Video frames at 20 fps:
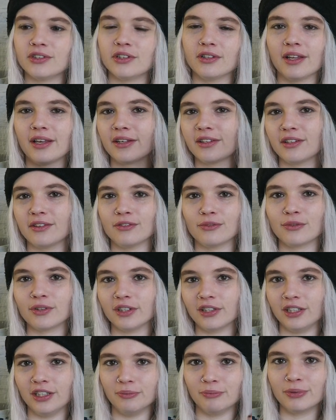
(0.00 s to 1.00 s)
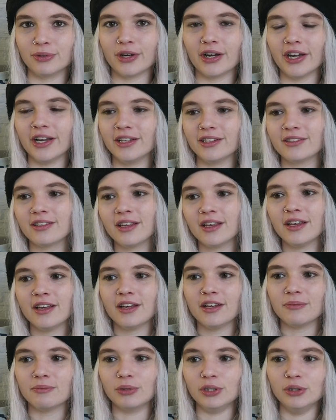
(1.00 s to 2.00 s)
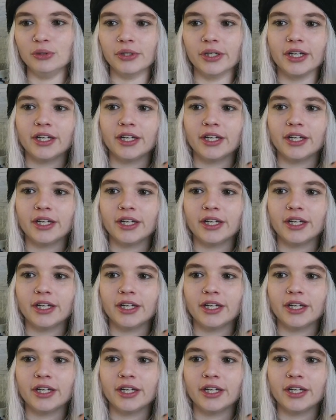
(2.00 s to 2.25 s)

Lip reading: The like the really bright blue